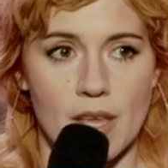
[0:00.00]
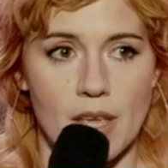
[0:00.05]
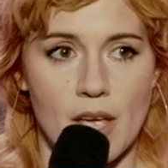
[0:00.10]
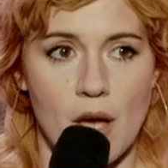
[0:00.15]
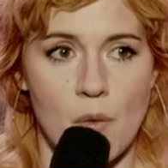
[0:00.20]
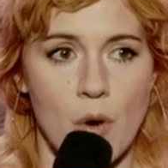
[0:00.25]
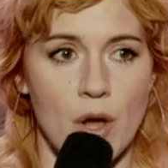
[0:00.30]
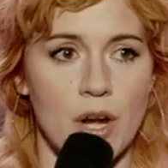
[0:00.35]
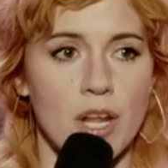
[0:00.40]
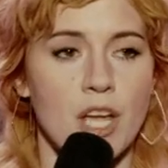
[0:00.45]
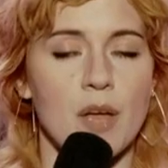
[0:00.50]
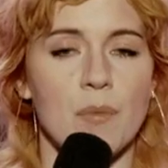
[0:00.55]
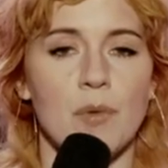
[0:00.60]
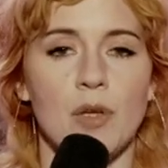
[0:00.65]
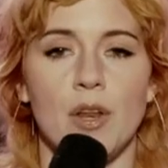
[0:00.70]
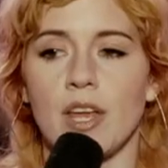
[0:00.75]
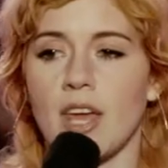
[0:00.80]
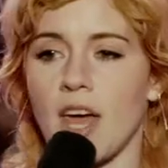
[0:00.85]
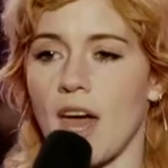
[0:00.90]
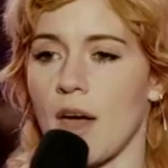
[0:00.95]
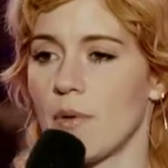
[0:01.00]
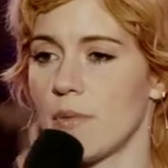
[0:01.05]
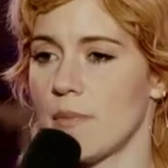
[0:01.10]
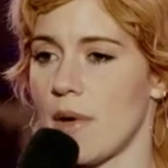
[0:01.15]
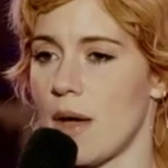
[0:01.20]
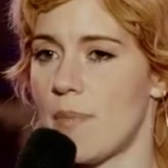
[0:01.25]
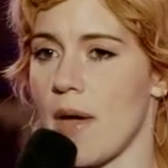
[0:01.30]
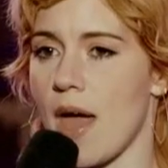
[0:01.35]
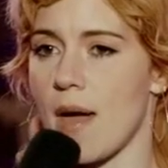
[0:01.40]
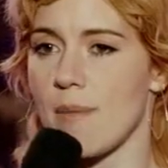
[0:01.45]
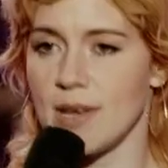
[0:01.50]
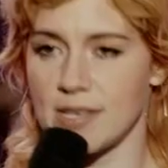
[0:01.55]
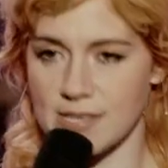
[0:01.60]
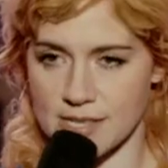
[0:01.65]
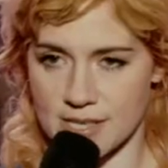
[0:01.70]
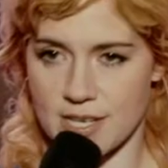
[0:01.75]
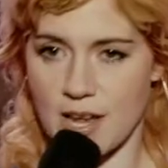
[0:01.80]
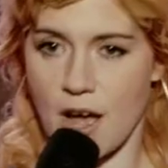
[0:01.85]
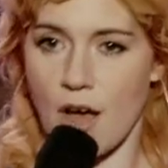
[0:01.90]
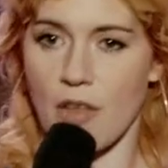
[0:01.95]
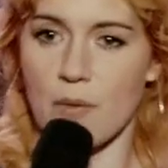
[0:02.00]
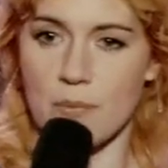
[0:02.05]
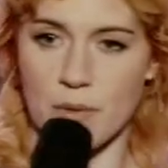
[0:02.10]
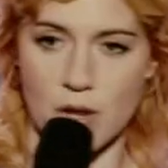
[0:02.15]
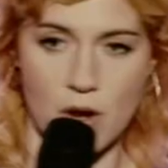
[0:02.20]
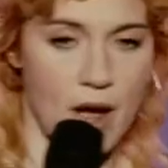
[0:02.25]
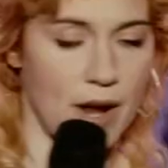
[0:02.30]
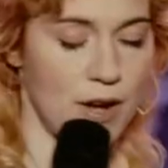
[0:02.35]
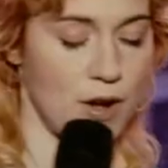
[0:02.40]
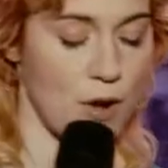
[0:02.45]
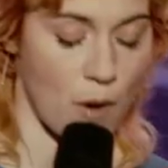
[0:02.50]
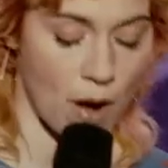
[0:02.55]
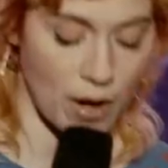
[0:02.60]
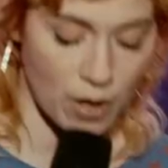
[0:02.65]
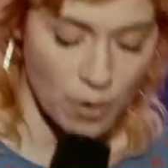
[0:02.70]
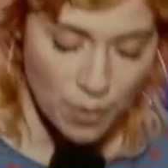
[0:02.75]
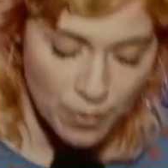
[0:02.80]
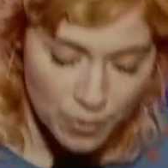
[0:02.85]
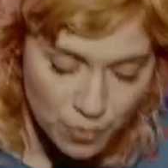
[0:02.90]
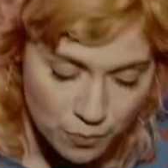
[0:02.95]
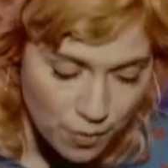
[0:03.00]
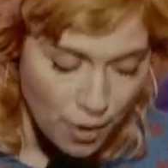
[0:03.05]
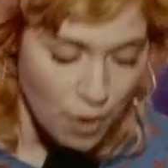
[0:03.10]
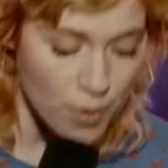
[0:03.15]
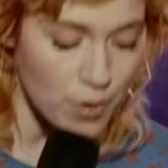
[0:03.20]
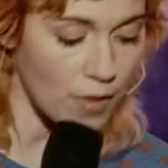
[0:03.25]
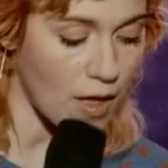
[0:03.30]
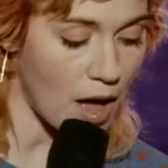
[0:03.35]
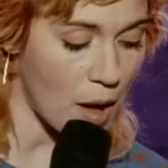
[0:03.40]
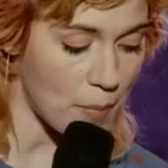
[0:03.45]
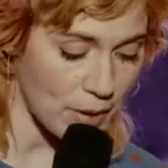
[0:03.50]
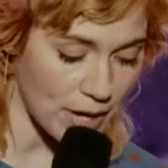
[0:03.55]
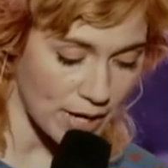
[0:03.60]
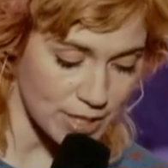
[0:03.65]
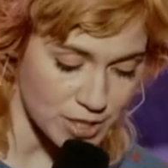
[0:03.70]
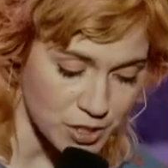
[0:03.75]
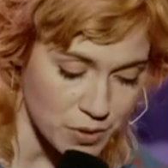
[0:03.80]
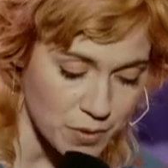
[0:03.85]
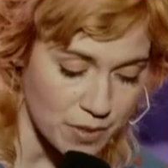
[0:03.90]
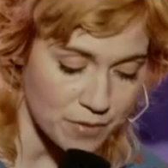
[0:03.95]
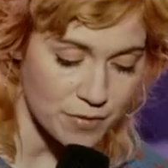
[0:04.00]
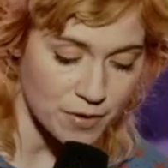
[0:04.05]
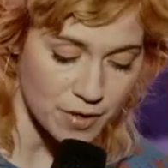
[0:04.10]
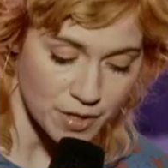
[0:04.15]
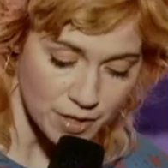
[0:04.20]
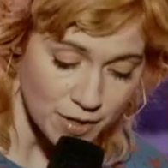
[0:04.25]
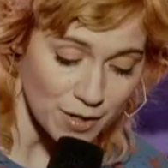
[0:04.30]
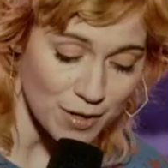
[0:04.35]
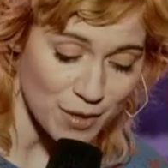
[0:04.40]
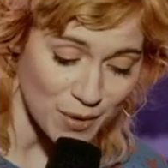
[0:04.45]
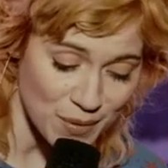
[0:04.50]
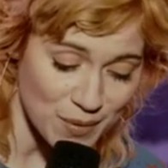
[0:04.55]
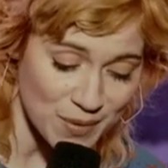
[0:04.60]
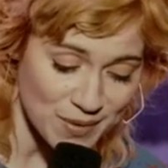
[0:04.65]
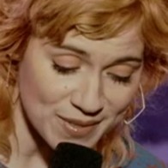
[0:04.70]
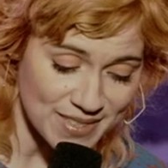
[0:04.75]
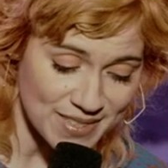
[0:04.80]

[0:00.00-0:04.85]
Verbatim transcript: I want to communicate with my babies and tell them, you know, I know I go on the road a lot, but I do it for you.